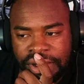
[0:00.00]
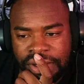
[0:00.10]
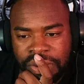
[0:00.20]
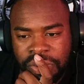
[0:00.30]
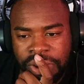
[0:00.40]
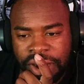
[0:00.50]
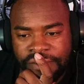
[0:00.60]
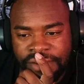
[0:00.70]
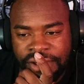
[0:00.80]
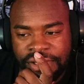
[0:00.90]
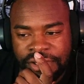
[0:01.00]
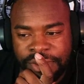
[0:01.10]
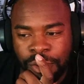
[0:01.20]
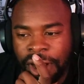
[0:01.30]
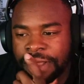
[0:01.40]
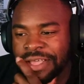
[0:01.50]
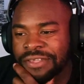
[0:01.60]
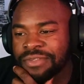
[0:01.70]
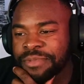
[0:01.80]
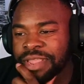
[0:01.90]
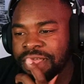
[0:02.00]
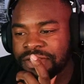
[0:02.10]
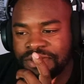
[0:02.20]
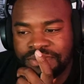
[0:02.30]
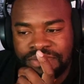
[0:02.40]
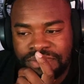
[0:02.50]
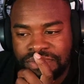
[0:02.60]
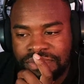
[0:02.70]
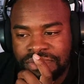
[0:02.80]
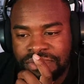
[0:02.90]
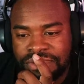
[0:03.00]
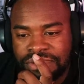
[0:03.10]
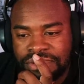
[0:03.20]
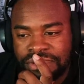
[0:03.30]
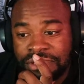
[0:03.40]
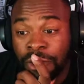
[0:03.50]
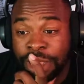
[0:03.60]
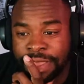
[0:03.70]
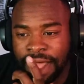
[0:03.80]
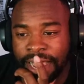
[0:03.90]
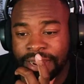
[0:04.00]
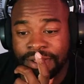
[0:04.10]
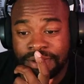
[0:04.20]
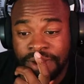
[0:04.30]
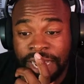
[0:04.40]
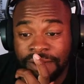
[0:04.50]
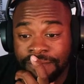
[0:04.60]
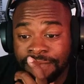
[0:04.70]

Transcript: Ooh, I don't even know. This is gonna be a wild guess. Really less. Oh, it's tied. Wow.